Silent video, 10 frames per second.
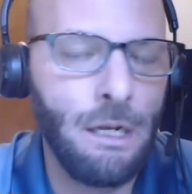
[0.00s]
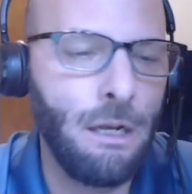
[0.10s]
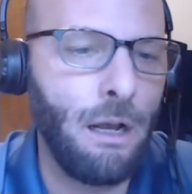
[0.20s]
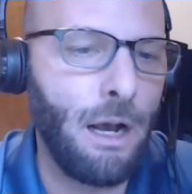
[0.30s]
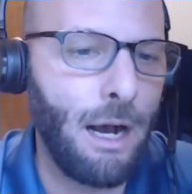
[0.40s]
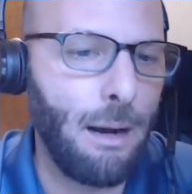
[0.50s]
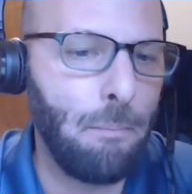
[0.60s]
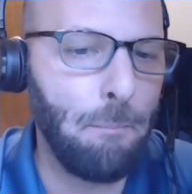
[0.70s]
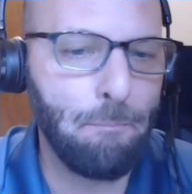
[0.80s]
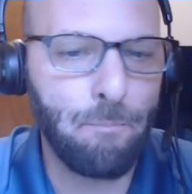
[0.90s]

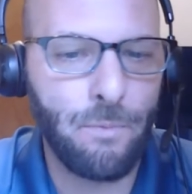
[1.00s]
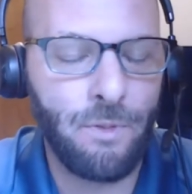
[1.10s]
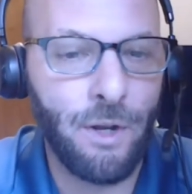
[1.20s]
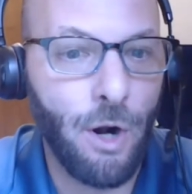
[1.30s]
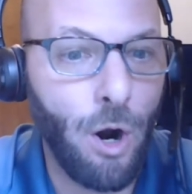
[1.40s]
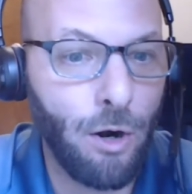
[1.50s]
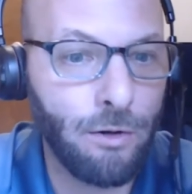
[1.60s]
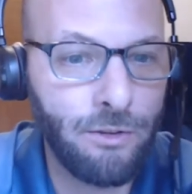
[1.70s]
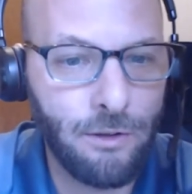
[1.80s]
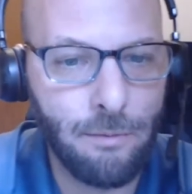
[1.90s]
Um, there are
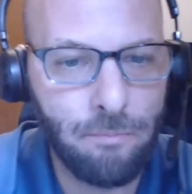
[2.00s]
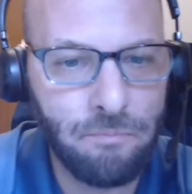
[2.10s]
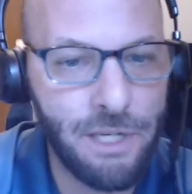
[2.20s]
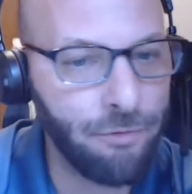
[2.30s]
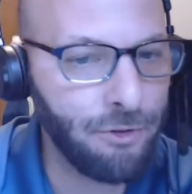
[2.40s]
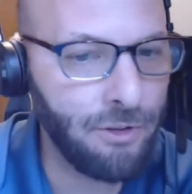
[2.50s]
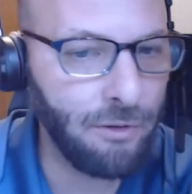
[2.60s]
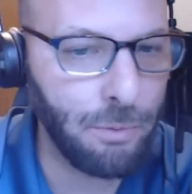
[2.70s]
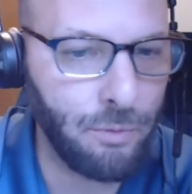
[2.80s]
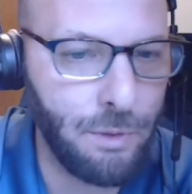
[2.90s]
some
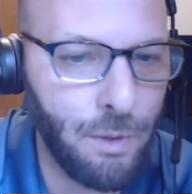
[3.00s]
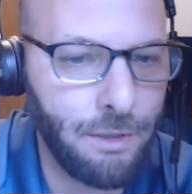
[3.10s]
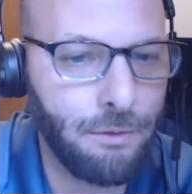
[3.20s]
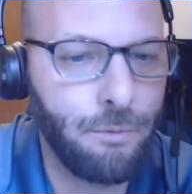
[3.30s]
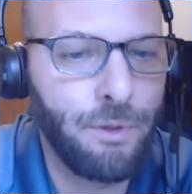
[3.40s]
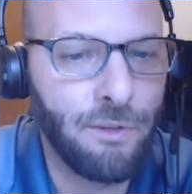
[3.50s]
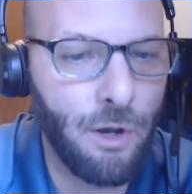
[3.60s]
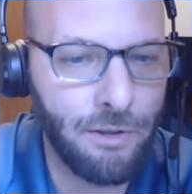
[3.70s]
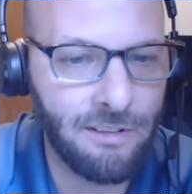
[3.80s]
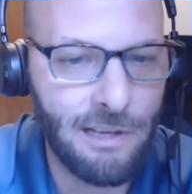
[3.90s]
differences between what we
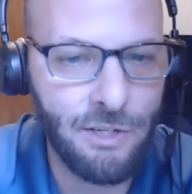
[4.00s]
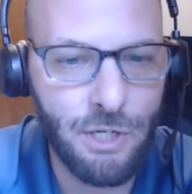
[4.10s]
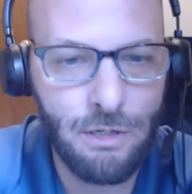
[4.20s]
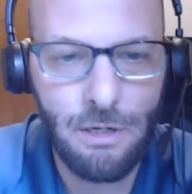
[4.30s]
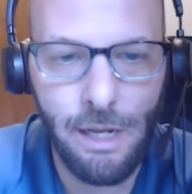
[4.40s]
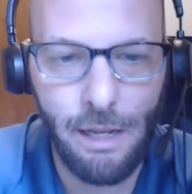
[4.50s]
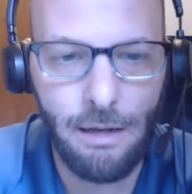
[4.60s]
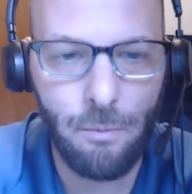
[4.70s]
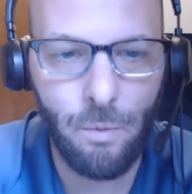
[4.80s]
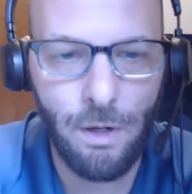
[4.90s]
saw in the session
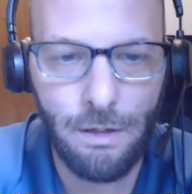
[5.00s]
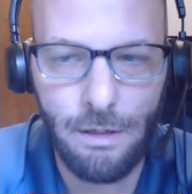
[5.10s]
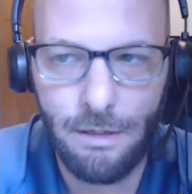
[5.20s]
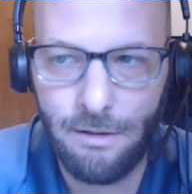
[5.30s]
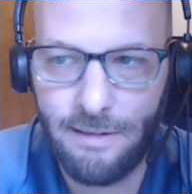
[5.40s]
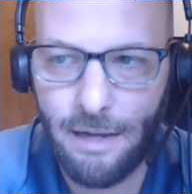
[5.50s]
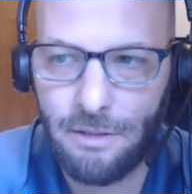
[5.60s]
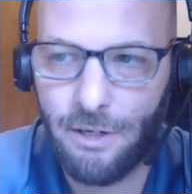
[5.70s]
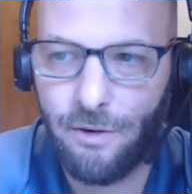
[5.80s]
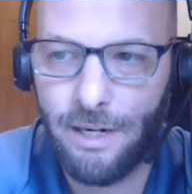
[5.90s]
and what is out
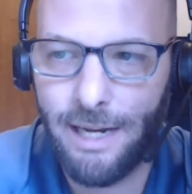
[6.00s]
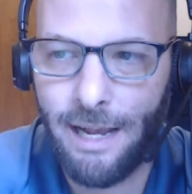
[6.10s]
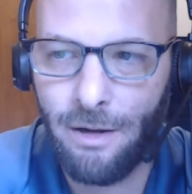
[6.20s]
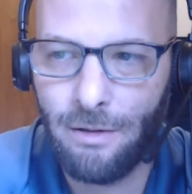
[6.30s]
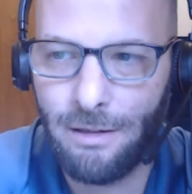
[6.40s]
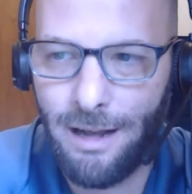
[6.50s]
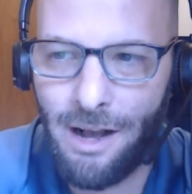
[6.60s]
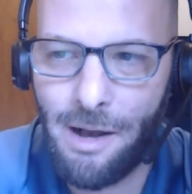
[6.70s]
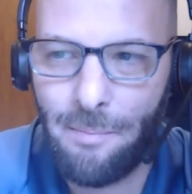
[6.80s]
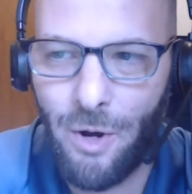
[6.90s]
there right now.
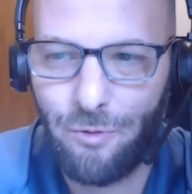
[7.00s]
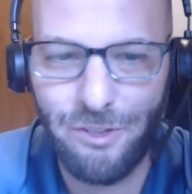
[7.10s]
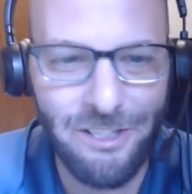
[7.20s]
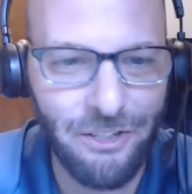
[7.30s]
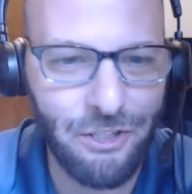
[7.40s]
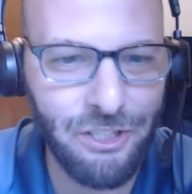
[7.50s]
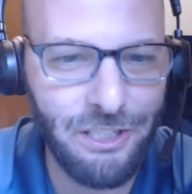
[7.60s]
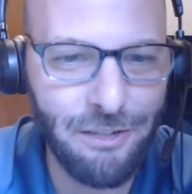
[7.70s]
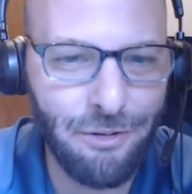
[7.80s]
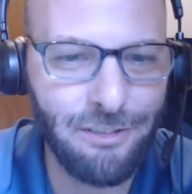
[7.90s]
Um, hopefully, they're good
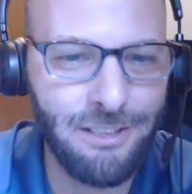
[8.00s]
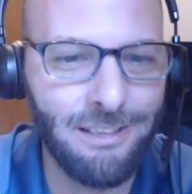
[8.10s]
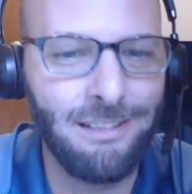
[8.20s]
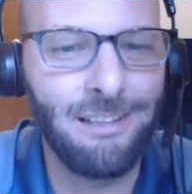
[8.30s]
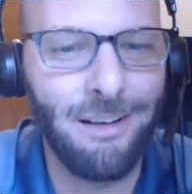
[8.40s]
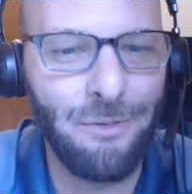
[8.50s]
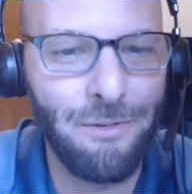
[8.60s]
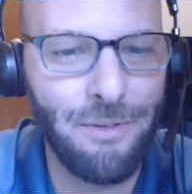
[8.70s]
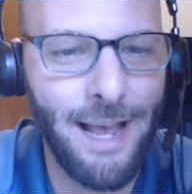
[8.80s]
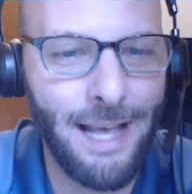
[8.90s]
differences. Uh,
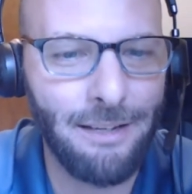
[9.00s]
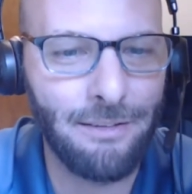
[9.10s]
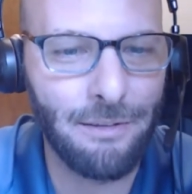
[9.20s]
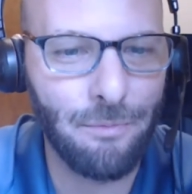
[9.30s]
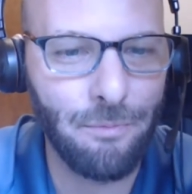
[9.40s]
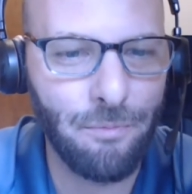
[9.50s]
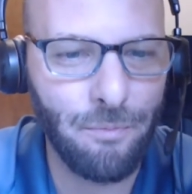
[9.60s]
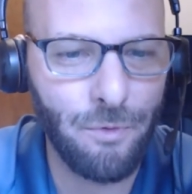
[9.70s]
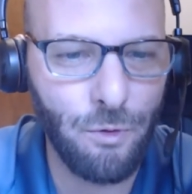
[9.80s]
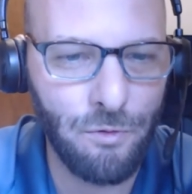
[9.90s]
we've added some
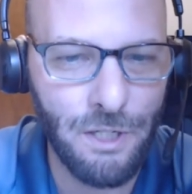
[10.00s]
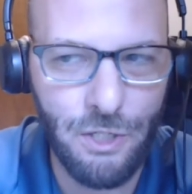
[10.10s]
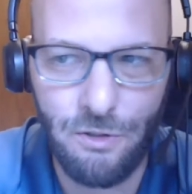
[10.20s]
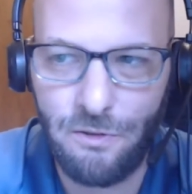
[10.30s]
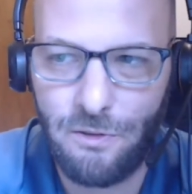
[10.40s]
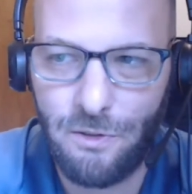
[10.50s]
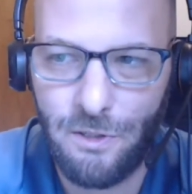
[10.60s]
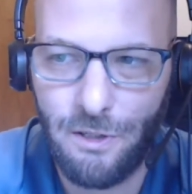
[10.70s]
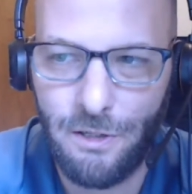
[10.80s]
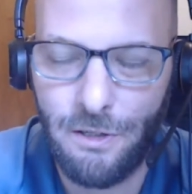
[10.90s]
new features to
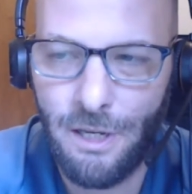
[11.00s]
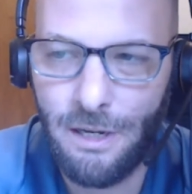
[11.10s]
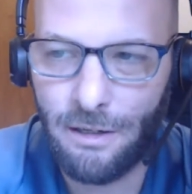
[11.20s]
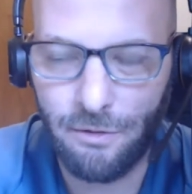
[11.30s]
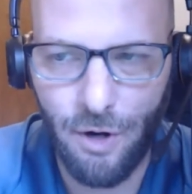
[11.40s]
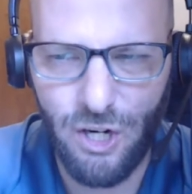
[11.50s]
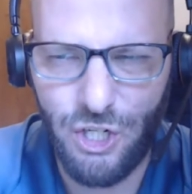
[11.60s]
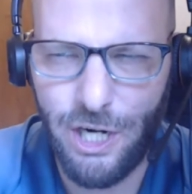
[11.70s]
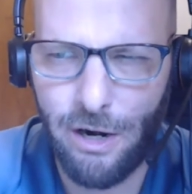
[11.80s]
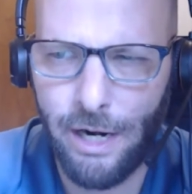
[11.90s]
the as far as
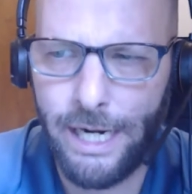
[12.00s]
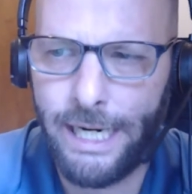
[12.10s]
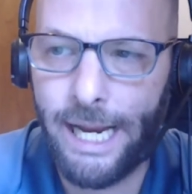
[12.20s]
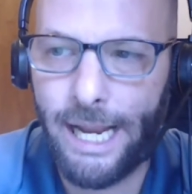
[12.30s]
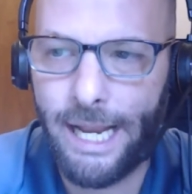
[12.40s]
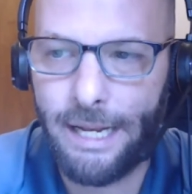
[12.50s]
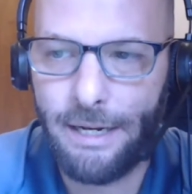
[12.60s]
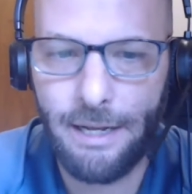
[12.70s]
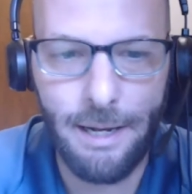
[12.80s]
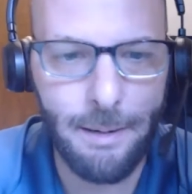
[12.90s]
sharing
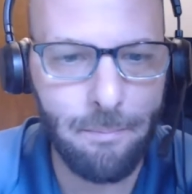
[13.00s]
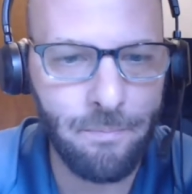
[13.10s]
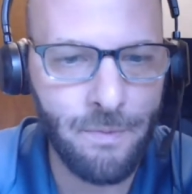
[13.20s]
and um,